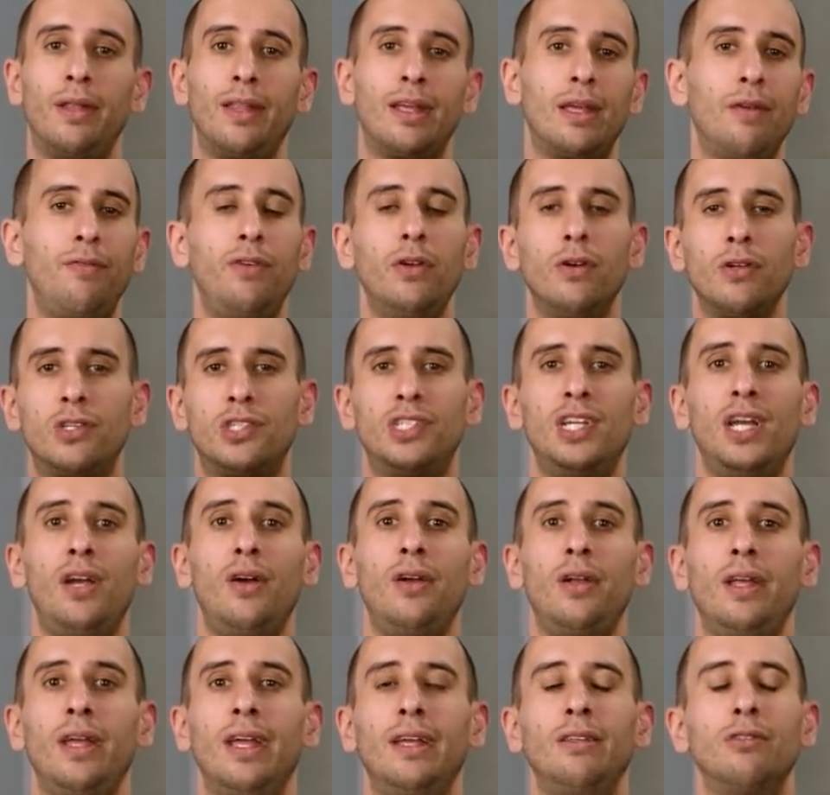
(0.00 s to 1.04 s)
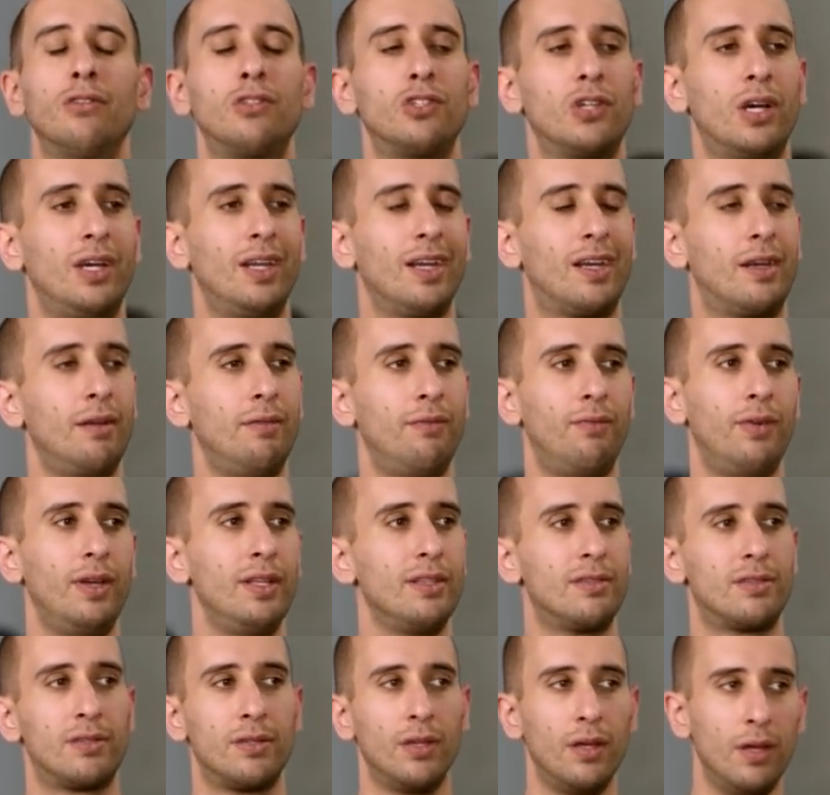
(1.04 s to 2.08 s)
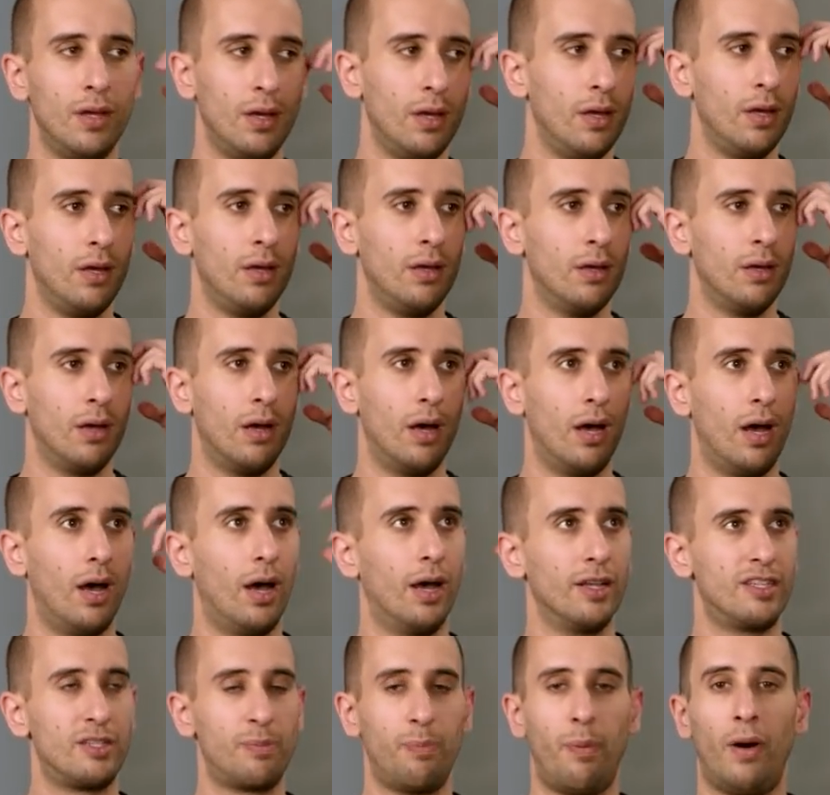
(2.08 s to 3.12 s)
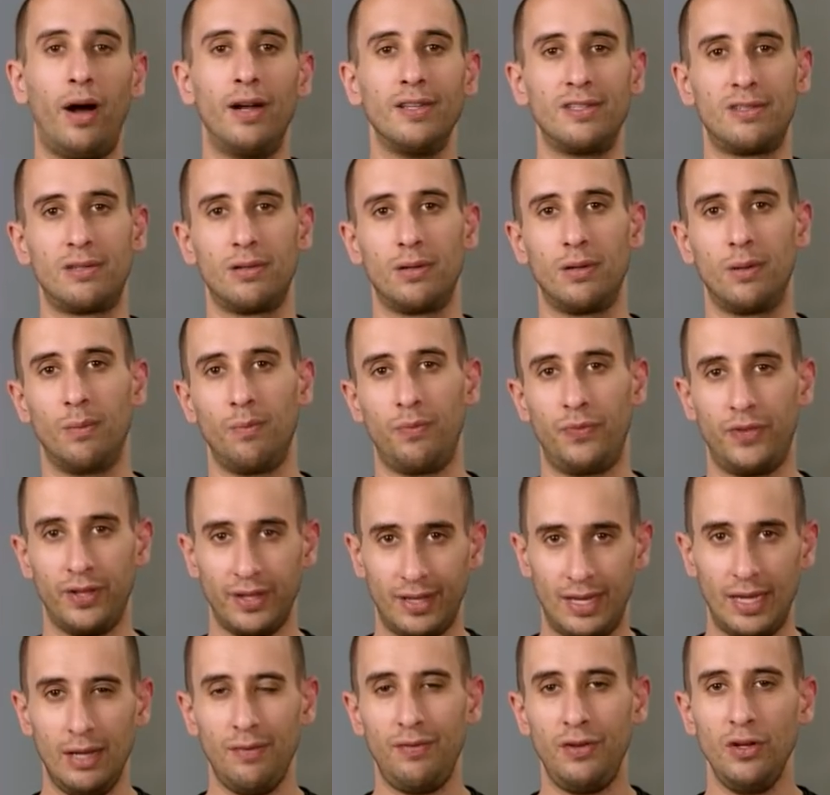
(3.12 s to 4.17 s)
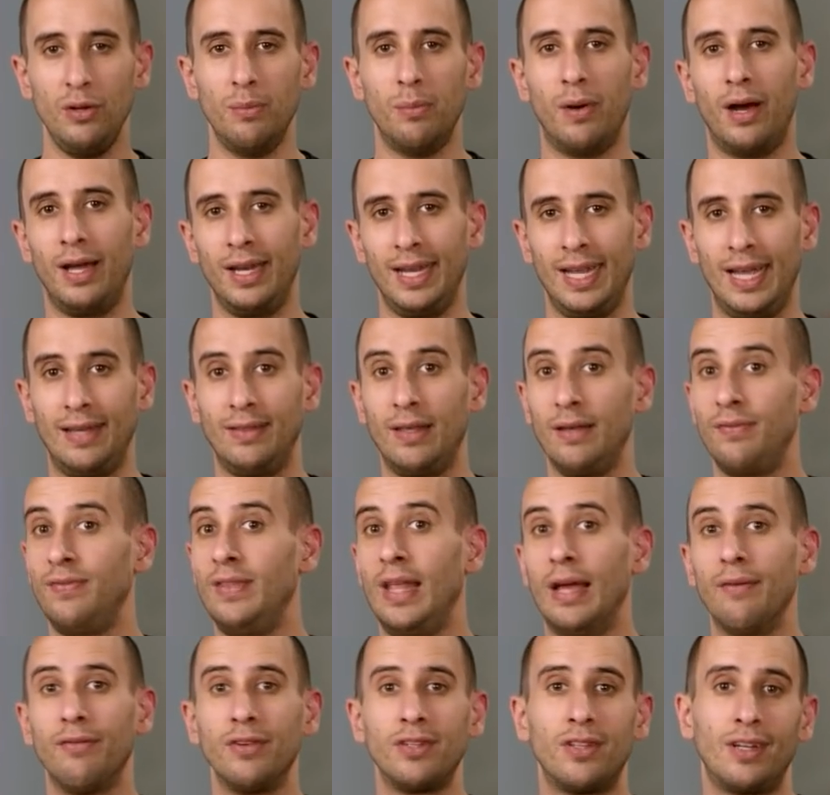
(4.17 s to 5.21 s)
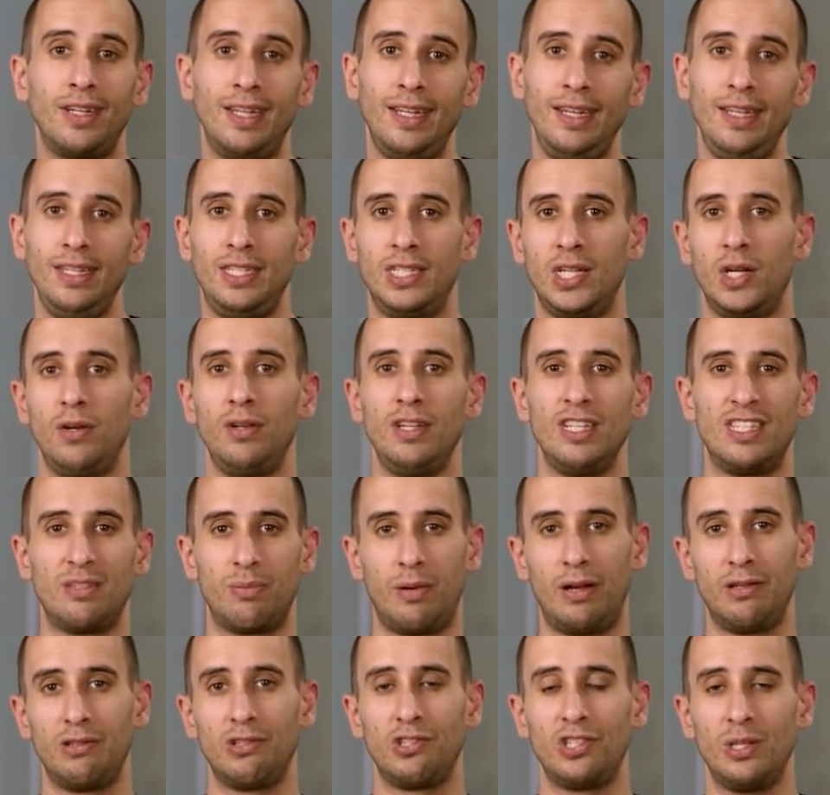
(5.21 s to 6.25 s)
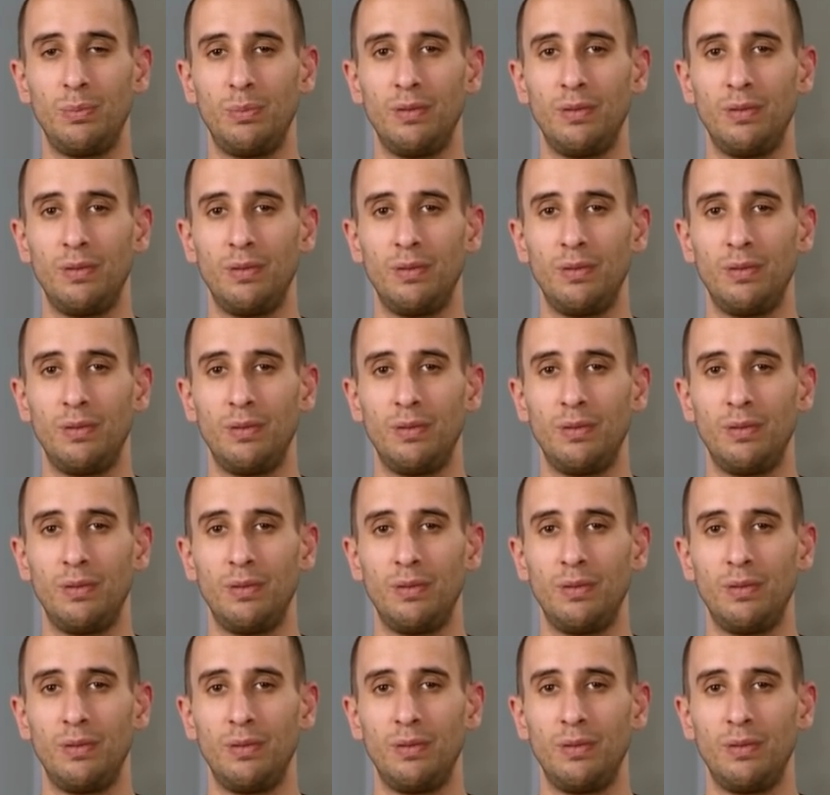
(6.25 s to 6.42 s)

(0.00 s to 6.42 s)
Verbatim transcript: Like, if you're a charity and you're trying to convince a sponsor to give you money and they've never done any charity sponsorship